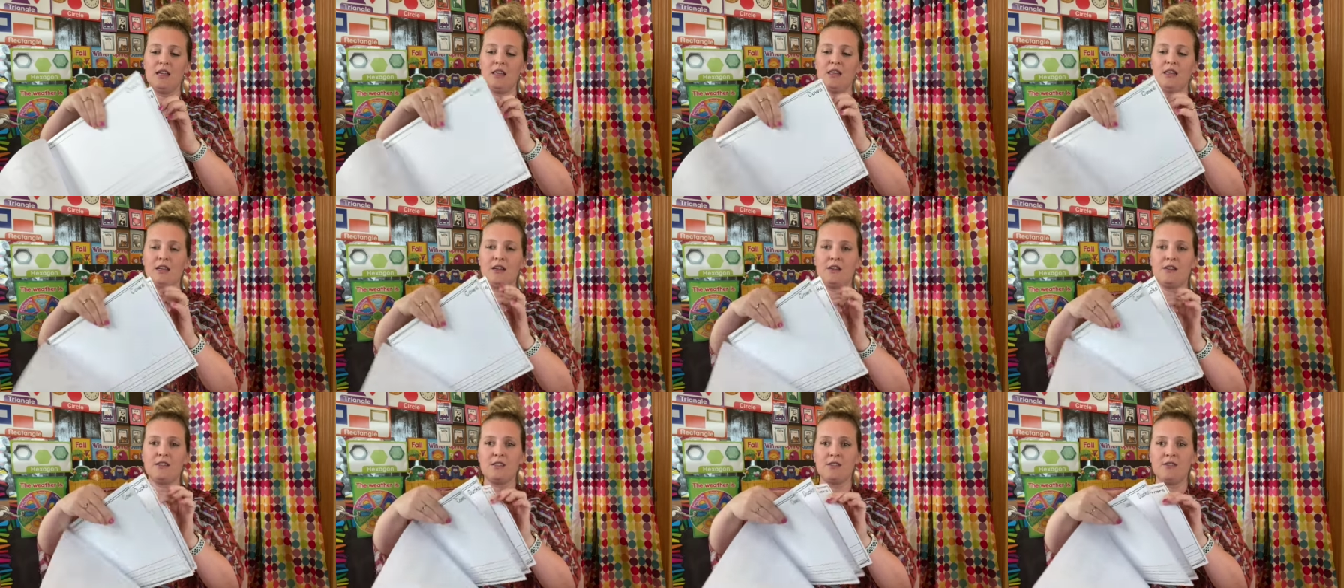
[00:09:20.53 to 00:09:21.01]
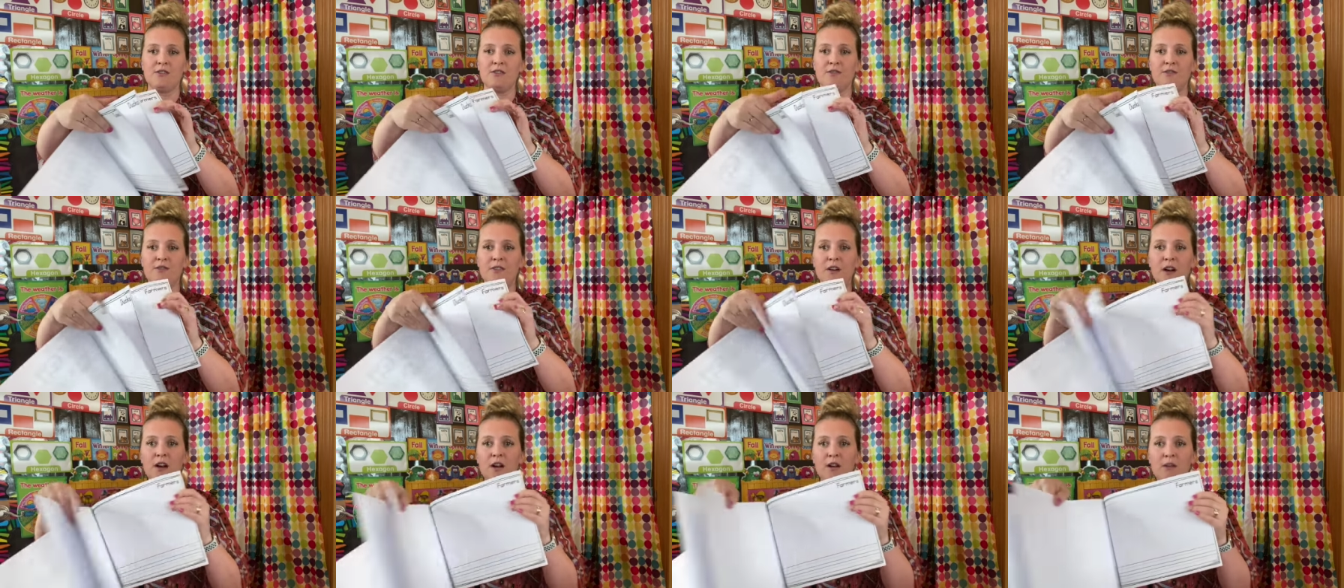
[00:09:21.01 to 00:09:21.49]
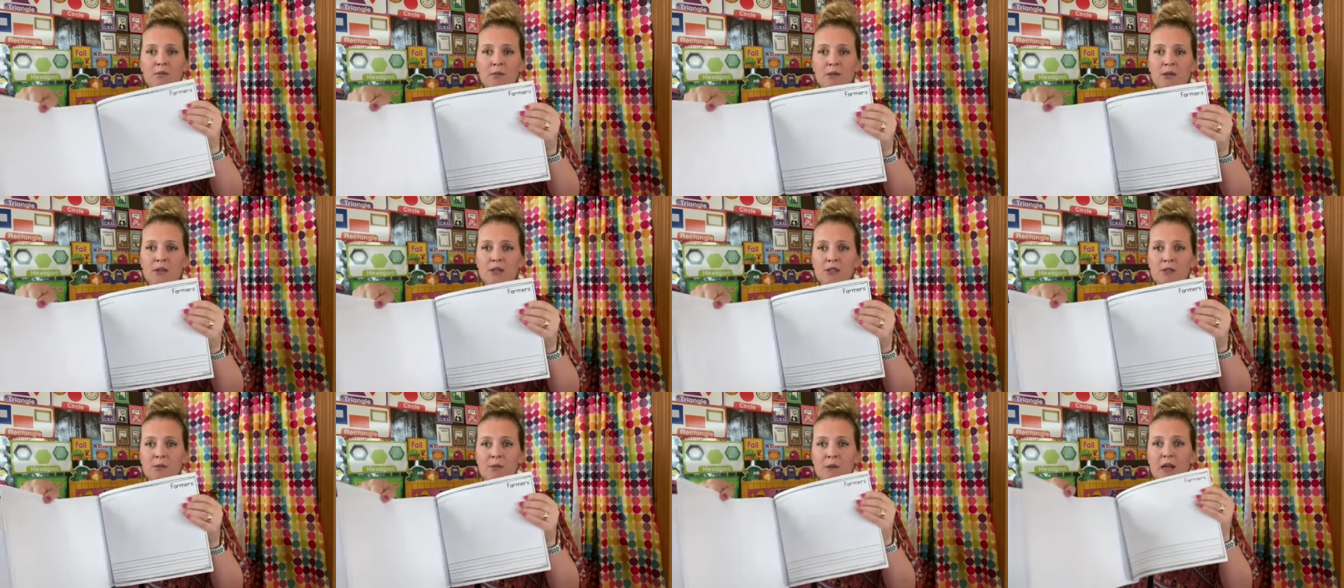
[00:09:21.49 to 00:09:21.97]
there's the
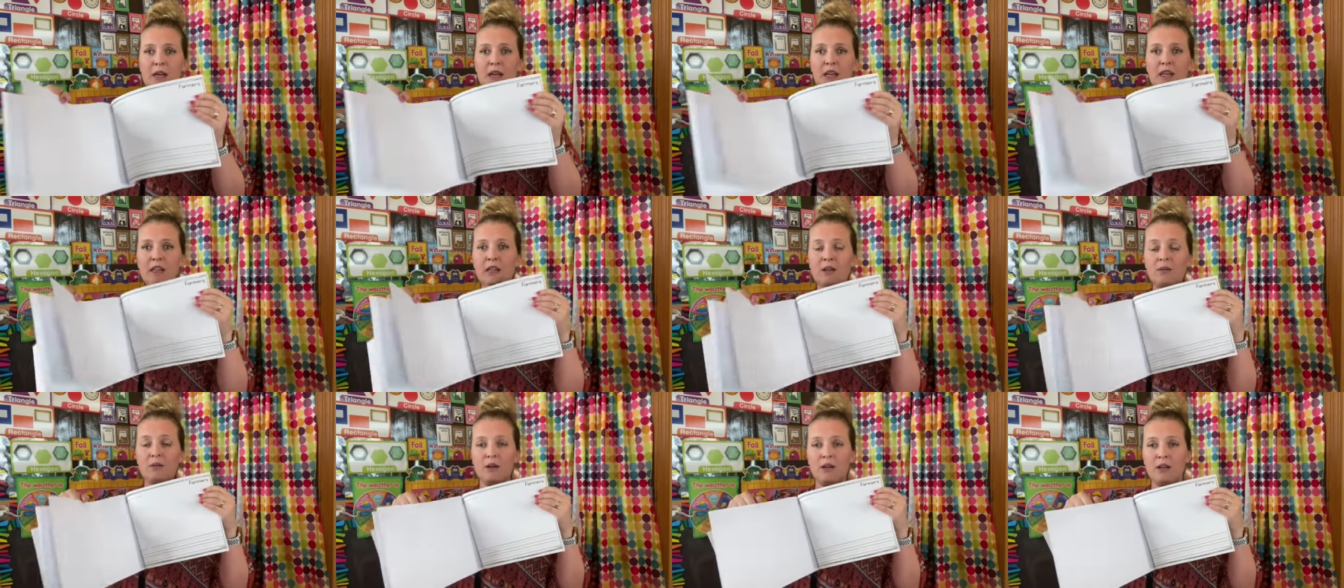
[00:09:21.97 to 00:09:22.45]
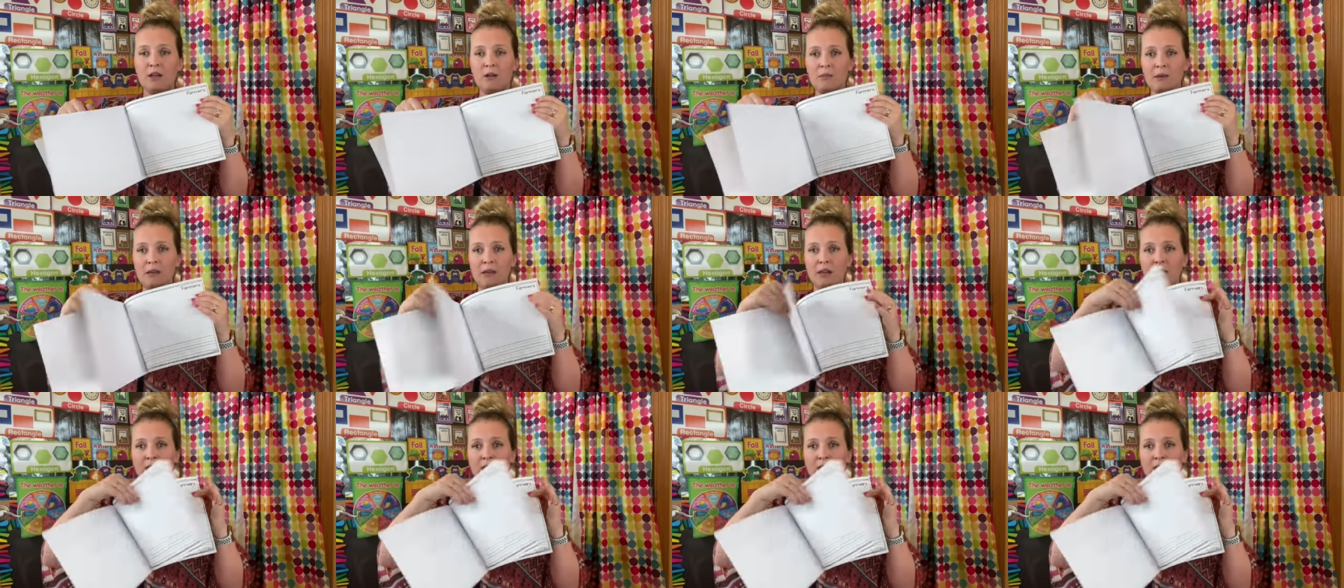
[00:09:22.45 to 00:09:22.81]
farmers, but anything we're going to be